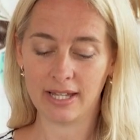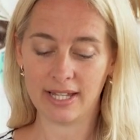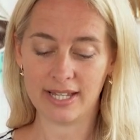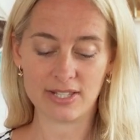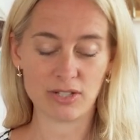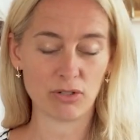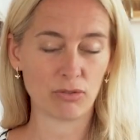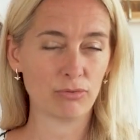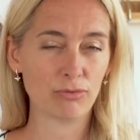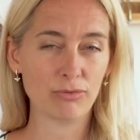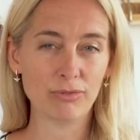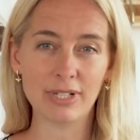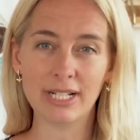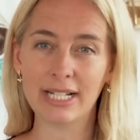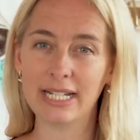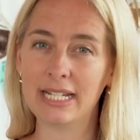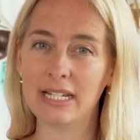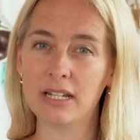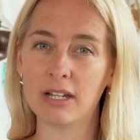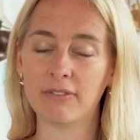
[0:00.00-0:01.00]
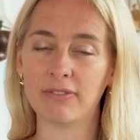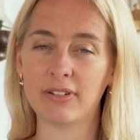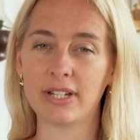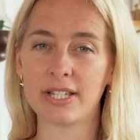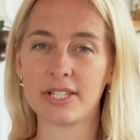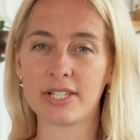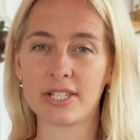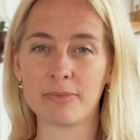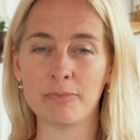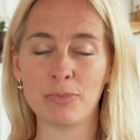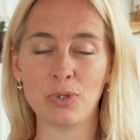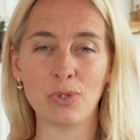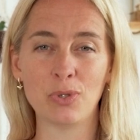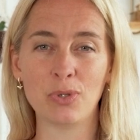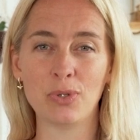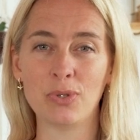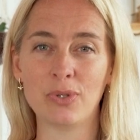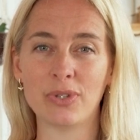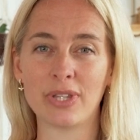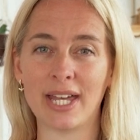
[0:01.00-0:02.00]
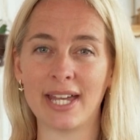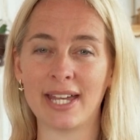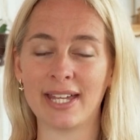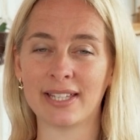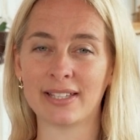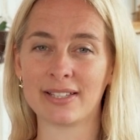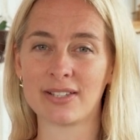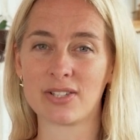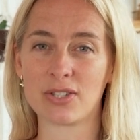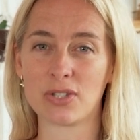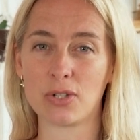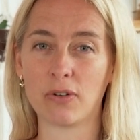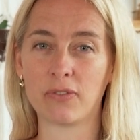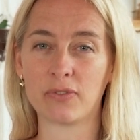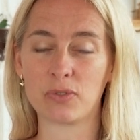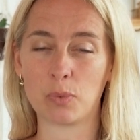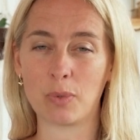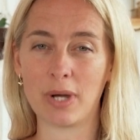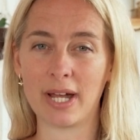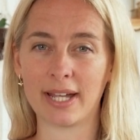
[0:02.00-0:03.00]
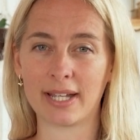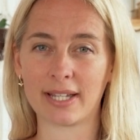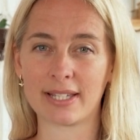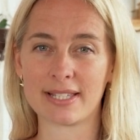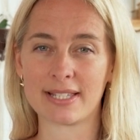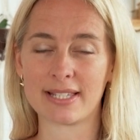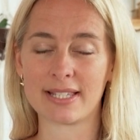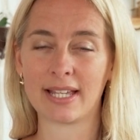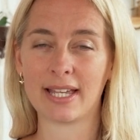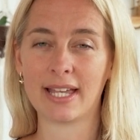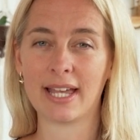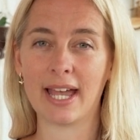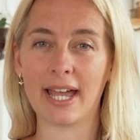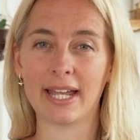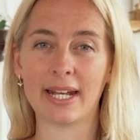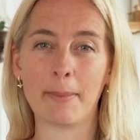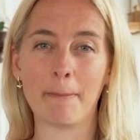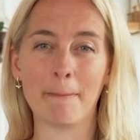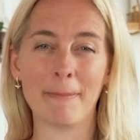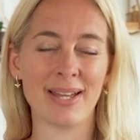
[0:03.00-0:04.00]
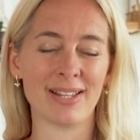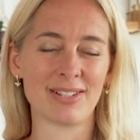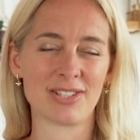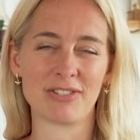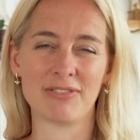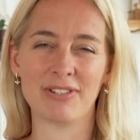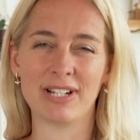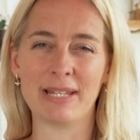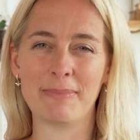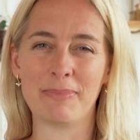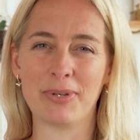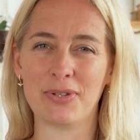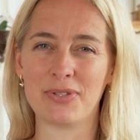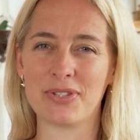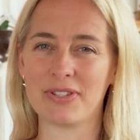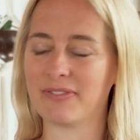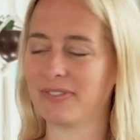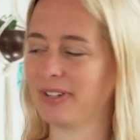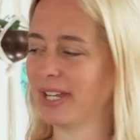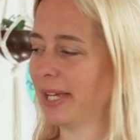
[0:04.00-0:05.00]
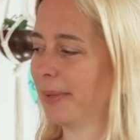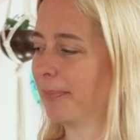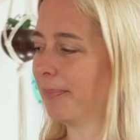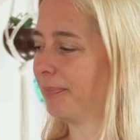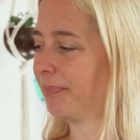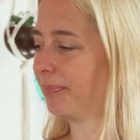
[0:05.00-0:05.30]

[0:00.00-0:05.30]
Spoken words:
It's a really lovely smooth and soft wax and it melts really beautifully.